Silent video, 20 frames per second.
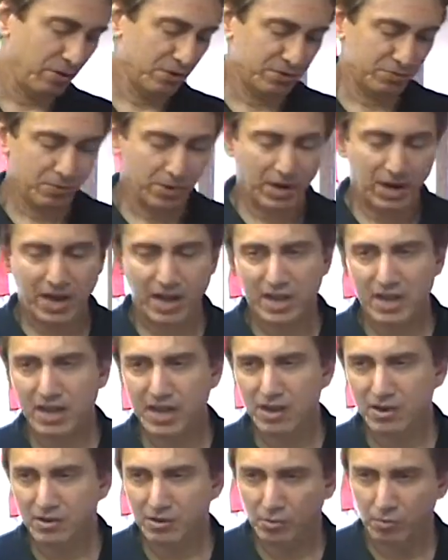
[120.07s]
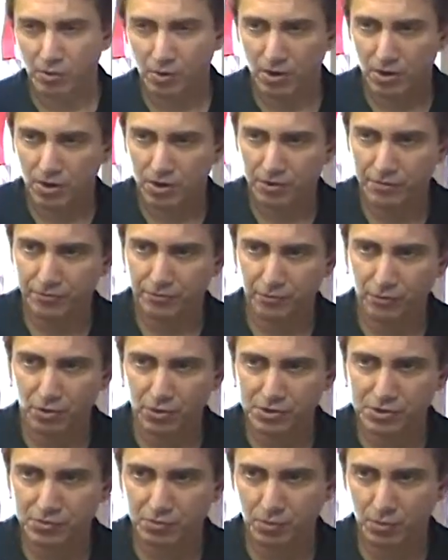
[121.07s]
was when I hear the word
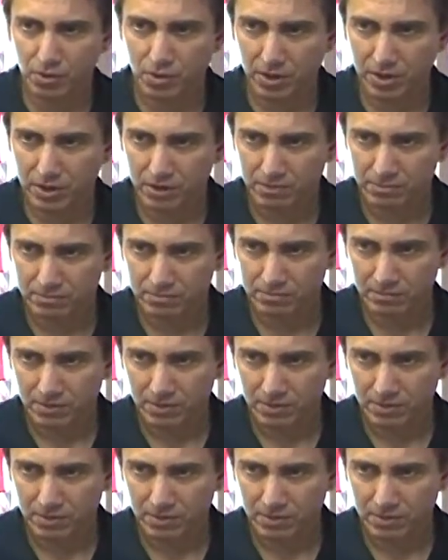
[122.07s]
frost warning,